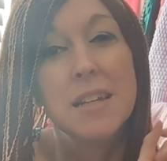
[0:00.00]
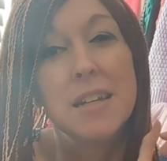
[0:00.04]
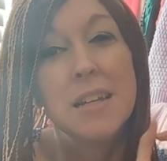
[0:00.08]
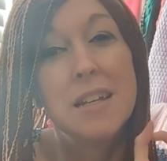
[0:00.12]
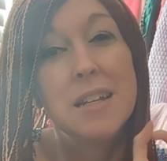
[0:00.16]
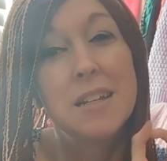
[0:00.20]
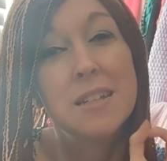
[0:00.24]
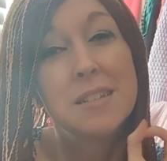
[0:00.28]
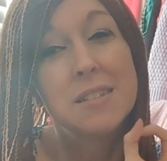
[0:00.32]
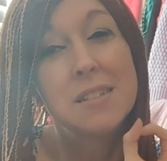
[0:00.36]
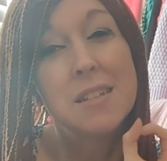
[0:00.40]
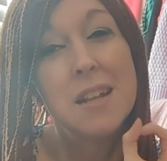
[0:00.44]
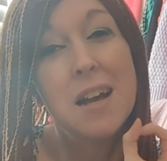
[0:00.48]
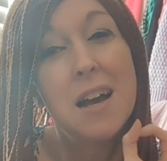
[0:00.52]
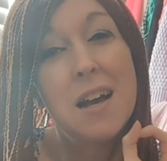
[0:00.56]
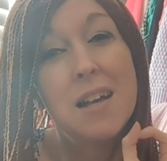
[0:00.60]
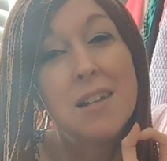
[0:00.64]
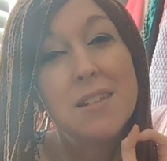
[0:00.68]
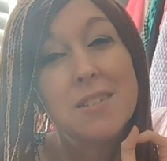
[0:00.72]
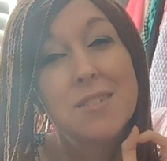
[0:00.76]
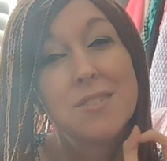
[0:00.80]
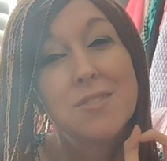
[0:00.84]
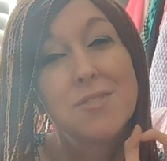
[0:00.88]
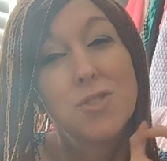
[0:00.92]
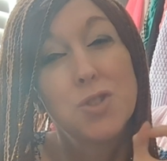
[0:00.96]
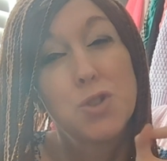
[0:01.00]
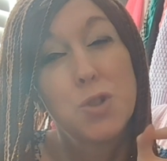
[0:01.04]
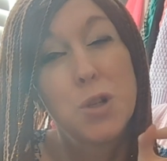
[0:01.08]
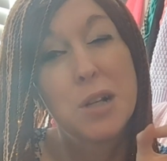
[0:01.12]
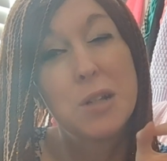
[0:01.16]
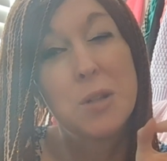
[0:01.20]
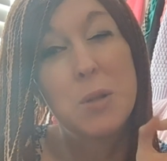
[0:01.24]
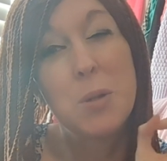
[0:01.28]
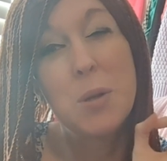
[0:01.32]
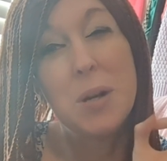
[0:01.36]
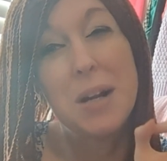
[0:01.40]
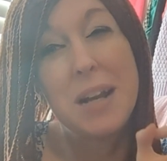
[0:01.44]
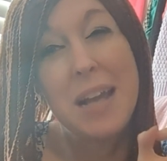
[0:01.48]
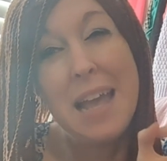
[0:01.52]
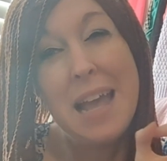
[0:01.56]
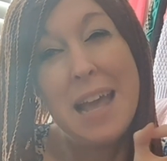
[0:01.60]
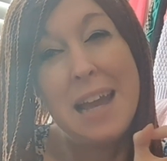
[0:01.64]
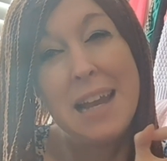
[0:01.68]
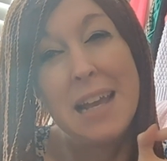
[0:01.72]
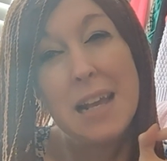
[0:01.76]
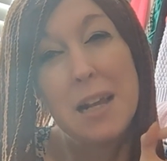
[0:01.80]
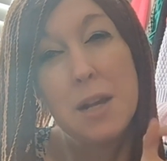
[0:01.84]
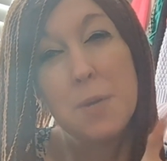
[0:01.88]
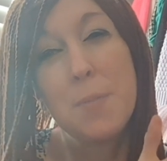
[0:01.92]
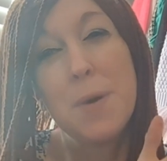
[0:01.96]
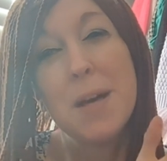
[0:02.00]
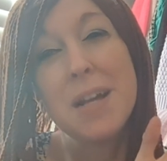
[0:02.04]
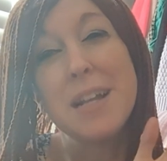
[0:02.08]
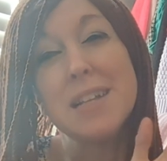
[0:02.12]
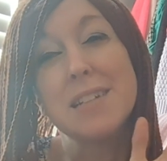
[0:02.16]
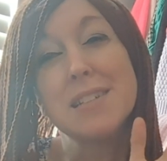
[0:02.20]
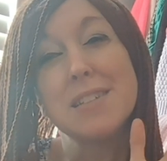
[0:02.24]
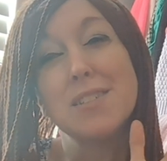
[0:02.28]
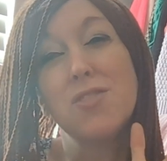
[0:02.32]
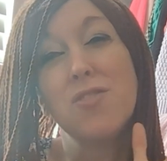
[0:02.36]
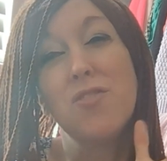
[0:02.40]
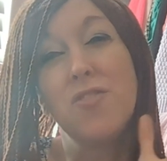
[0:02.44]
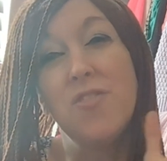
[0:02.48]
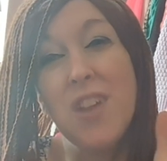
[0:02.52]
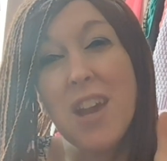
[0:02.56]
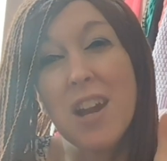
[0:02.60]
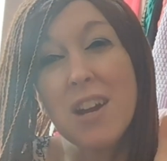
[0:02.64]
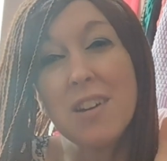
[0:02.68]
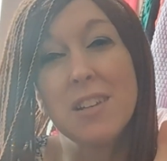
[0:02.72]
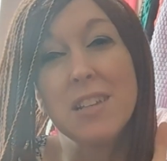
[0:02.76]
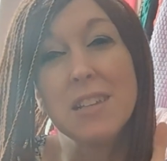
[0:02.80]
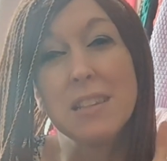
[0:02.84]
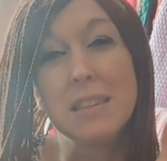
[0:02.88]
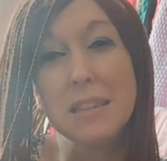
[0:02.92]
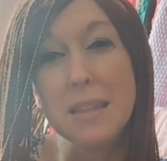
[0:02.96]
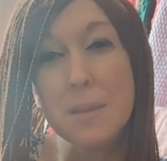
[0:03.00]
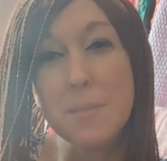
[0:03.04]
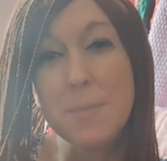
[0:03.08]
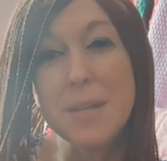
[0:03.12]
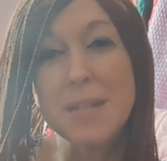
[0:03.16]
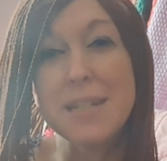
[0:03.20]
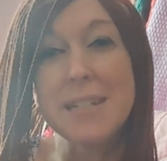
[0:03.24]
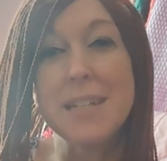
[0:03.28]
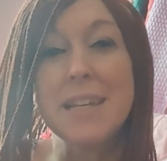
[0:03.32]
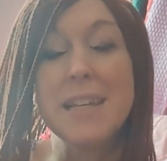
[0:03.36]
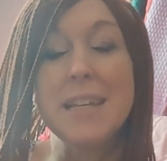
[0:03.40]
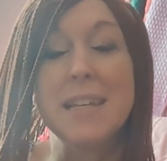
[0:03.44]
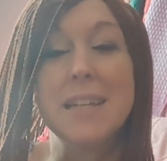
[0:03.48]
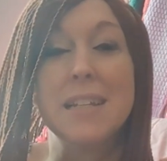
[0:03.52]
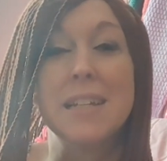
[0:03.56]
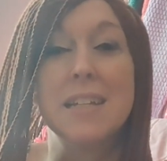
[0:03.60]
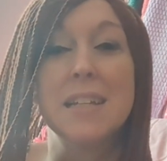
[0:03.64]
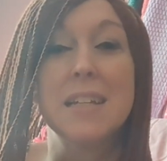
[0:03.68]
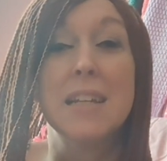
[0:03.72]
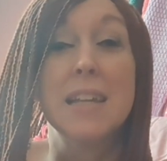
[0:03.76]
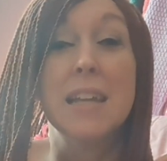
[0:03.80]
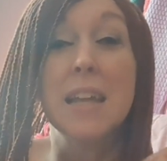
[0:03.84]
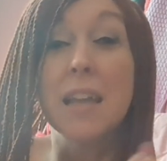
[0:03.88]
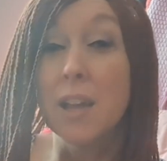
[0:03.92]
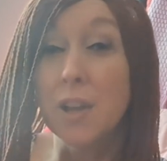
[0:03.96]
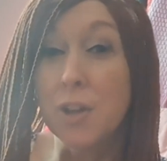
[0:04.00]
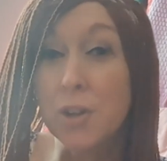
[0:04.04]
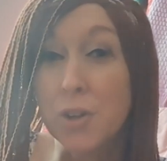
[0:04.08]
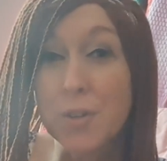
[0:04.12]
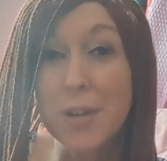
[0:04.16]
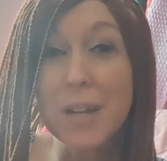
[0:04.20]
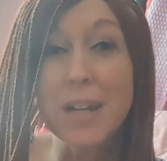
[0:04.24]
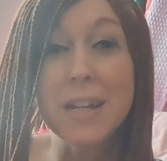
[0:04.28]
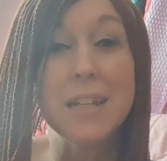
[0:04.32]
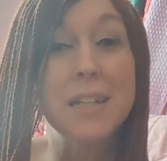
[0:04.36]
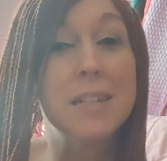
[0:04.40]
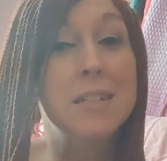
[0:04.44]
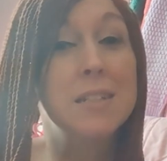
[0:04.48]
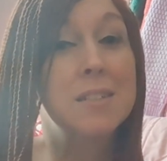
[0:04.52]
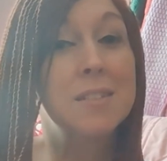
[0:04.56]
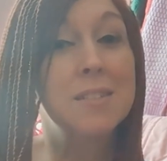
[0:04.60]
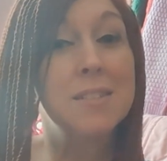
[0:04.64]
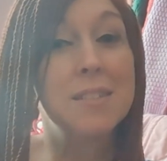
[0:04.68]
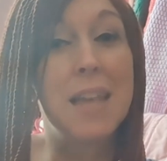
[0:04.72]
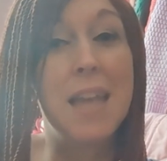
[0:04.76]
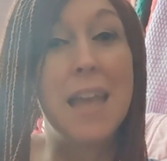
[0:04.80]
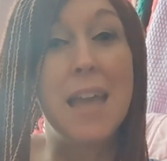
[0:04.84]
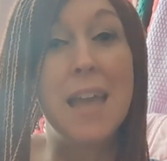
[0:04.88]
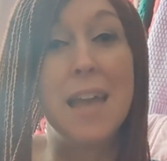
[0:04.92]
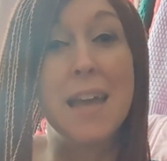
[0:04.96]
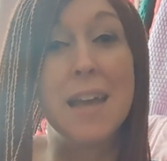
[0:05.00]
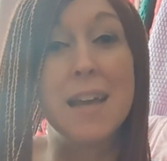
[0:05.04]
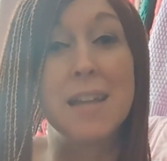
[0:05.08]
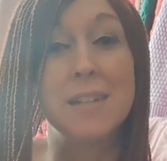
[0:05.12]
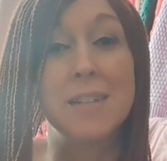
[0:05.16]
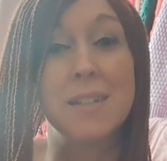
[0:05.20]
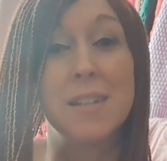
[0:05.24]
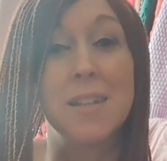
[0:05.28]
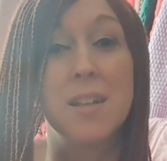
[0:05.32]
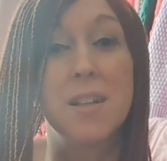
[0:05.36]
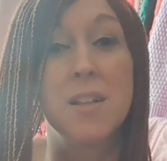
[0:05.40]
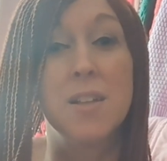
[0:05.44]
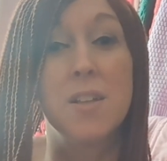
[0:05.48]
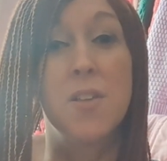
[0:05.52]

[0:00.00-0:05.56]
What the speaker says: It is not strictly organic, but it is very limited ingredients, and